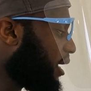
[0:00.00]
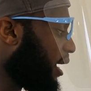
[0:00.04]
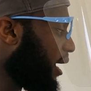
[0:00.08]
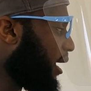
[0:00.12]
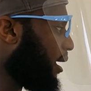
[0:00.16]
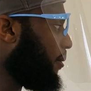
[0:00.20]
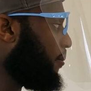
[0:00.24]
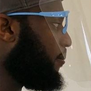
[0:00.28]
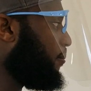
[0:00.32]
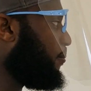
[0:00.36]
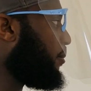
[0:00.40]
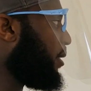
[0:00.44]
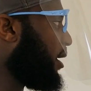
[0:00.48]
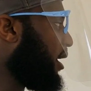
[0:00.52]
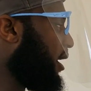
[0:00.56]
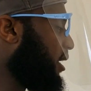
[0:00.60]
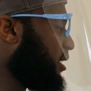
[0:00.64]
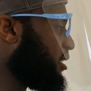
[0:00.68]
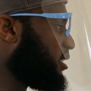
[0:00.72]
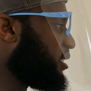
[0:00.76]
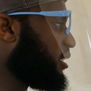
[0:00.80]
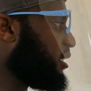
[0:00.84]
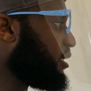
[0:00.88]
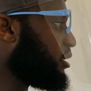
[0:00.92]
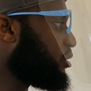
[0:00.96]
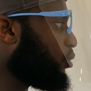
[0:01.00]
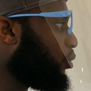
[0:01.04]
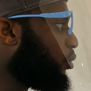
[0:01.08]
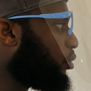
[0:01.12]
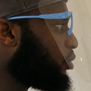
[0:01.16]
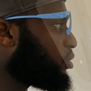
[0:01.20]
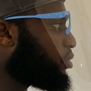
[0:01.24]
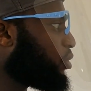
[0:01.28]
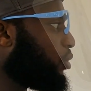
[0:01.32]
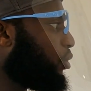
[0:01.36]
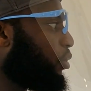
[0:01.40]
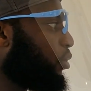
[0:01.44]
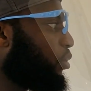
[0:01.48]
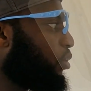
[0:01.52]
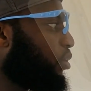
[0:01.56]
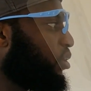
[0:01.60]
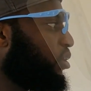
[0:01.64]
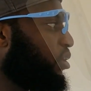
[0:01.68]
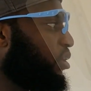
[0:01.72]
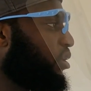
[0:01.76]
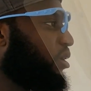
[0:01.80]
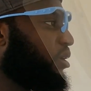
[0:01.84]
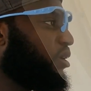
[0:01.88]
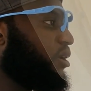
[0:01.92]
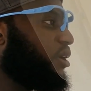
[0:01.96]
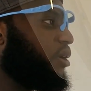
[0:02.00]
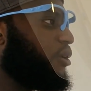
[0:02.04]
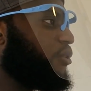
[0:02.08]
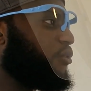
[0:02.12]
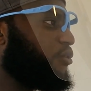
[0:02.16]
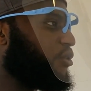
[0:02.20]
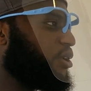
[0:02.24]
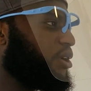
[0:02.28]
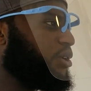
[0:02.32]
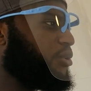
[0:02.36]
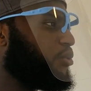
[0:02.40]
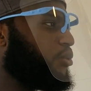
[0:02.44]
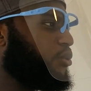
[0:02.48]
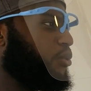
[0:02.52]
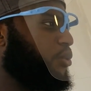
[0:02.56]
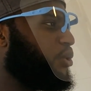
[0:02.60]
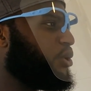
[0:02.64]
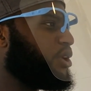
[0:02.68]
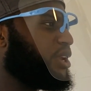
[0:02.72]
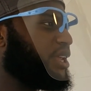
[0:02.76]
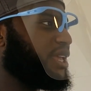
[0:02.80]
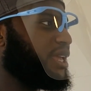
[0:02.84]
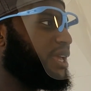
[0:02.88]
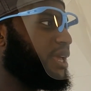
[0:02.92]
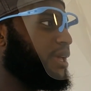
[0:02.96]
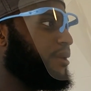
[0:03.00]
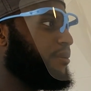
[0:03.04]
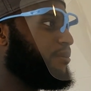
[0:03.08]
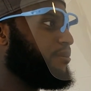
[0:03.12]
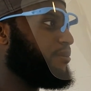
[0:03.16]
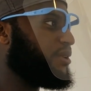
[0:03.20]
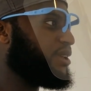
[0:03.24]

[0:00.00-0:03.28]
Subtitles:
game, but it's also a really rewarding game,